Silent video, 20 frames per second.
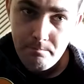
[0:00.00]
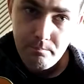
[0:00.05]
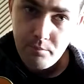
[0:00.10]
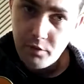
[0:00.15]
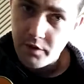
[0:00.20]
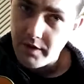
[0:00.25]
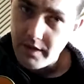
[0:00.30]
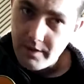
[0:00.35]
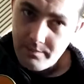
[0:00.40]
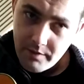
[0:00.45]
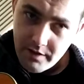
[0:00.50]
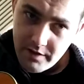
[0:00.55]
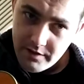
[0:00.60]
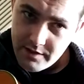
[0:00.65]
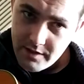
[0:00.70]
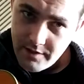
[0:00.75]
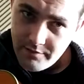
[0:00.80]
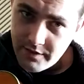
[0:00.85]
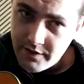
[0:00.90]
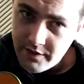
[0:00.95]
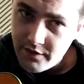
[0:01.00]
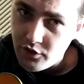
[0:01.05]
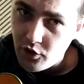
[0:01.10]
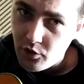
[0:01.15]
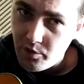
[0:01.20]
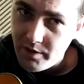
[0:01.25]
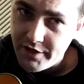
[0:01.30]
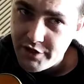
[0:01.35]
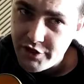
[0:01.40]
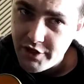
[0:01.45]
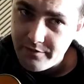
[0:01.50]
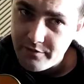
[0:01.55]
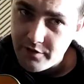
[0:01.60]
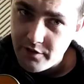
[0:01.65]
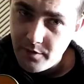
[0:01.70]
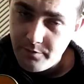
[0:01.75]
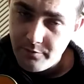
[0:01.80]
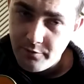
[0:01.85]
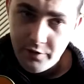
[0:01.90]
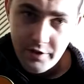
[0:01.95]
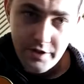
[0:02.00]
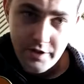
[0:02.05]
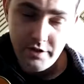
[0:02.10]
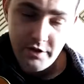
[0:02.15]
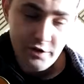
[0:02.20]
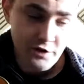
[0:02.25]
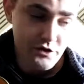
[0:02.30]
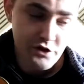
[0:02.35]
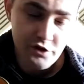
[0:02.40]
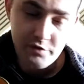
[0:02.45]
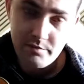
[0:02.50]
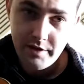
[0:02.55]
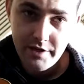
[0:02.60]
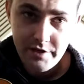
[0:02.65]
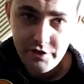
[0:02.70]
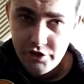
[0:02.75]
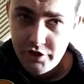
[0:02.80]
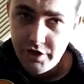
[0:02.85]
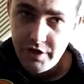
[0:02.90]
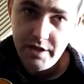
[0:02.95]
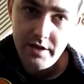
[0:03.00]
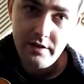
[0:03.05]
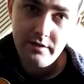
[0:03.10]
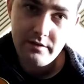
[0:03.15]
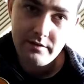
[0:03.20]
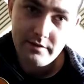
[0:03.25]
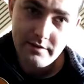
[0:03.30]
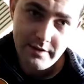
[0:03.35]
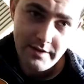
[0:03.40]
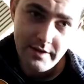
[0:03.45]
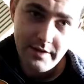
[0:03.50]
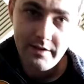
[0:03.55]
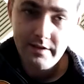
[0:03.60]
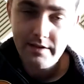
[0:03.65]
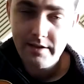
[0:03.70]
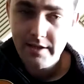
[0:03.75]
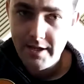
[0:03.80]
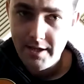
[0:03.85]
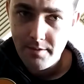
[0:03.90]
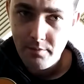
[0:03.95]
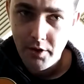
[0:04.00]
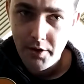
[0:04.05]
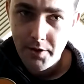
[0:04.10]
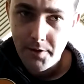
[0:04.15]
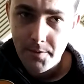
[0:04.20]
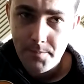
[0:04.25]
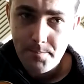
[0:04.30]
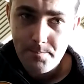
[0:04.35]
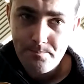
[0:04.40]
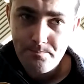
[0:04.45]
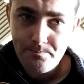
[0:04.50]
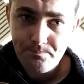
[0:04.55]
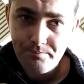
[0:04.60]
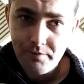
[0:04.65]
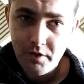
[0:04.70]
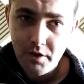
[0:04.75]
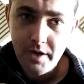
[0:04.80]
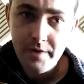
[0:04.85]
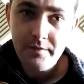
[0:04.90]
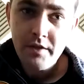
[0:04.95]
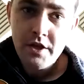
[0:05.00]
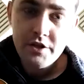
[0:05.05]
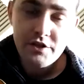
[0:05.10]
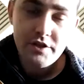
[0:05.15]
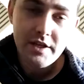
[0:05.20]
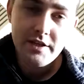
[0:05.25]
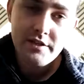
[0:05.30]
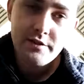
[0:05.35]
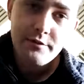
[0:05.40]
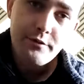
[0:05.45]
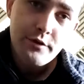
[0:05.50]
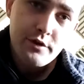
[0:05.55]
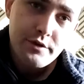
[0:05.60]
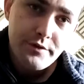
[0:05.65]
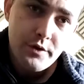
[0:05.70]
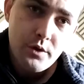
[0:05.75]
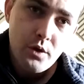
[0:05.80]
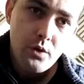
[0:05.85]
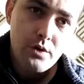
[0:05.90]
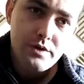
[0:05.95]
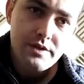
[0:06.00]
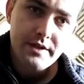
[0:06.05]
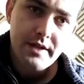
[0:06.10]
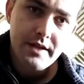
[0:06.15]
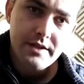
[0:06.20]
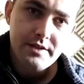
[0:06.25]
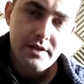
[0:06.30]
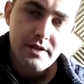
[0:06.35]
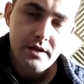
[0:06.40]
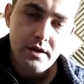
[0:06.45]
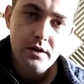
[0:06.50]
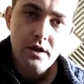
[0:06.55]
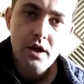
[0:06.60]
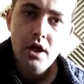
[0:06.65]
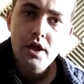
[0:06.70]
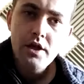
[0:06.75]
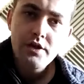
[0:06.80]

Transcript: But because everything is already shifted up for you, you can just play G, D, E minor. Okay, so that's the first few chords in that song.